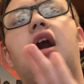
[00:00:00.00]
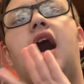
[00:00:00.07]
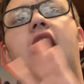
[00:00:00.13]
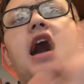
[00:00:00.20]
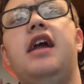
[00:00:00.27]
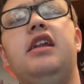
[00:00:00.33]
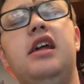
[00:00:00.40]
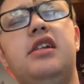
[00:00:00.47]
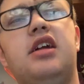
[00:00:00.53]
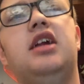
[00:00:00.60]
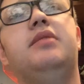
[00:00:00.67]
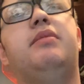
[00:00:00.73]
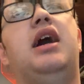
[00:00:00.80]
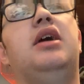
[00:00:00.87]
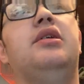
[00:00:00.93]
I did
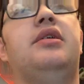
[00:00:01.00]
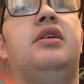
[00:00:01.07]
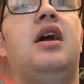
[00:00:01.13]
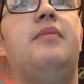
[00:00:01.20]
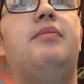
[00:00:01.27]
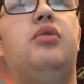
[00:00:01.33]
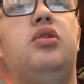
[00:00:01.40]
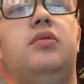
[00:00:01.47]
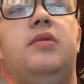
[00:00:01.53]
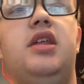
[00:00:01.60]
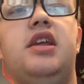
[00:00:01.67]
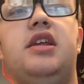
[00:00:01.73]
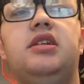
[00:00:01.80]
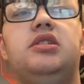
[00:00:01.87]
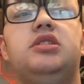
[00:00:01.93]
talk about a couple of
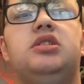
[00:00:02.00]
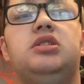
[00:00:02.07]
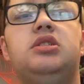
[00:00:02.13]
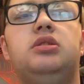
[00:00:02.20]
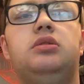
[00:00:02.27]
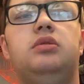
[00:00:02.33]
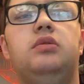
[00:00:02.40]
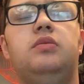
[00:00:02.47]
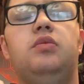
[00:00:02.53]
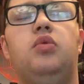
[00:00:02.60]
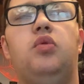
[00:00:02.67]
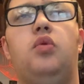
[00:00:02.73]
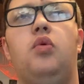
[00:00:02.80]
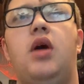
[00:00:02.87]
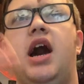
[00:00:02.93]
these.
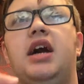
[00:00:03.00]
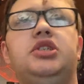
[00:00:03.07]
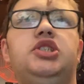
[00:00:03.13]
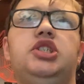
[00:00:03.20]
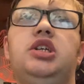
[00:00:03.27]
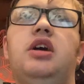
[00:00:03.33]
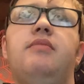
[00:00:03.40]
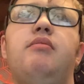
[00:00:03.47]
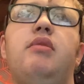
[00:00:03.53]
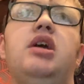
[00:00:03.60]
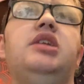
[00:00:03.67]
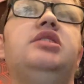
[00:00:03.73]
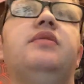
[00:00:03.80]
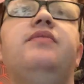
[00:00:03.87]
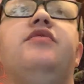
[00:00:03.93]
Watch, I
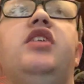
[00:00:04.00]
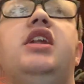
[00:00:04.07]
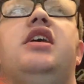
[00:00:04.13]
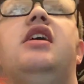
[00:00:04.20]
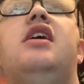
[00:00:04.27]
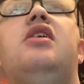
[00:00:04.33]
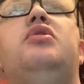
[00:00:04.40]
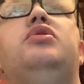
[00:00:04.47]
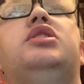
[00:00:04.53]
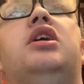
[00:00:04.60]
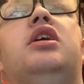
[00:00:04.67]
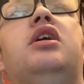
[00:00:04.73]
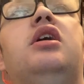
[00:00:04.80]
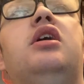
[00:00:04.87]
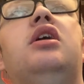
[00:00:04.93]
made some videos.
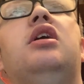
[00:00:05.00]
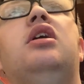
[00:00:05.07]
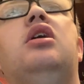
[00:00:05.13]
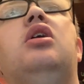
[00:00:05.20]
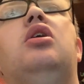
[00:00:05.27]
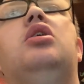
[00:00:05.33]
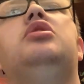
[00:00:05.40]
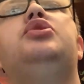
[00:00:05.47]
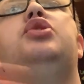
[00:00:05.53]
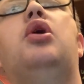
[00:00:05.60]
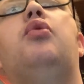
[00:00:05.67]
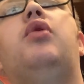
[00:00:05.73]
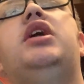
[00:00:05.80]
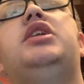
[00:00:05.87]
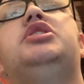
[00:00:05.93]

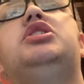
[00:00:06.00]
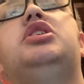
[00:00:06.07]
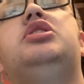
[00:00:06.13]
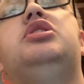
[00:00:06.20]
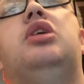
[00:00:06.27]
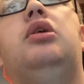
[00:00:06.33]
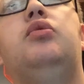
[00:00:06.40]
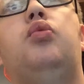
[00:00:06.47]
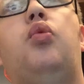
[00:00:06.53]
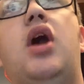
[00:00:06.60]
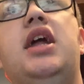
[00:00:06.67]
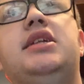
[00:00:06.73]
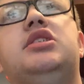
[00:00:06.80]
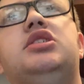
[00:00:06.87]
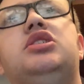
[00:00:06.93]
So let's just
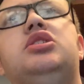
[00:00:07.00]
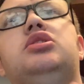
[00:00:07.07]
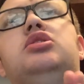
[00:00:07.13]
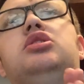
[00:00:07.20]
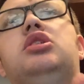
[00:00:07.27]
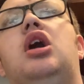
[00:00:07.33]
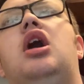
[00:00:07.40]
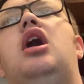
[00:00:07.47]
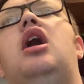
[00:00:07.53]
let's start